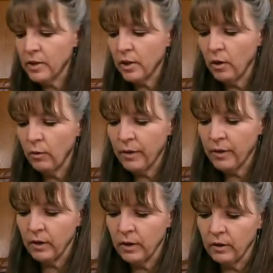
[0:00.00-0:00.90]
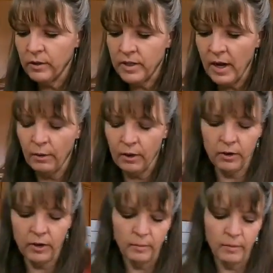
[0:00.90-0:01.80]
going to go with a little sour
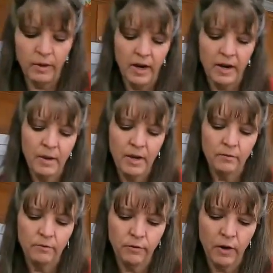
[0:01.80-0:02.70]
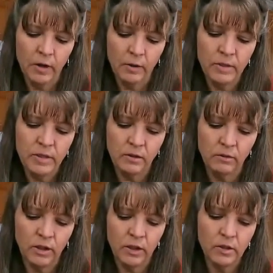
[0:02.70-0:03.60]
cream that I made from
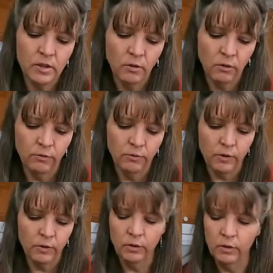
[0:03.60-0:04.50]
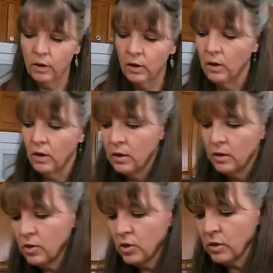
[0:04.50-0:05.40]
silken tofu.
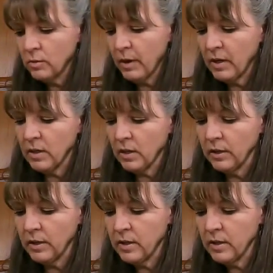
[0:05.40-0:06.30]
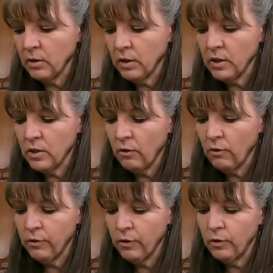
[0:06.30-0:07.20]
It's just basically silken
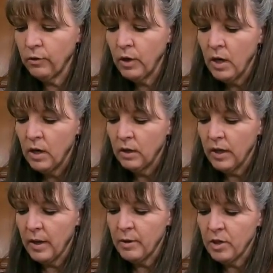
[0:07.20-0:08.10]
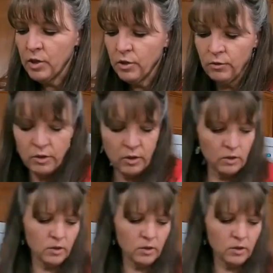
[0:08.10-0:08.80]
tofu, lemon juice,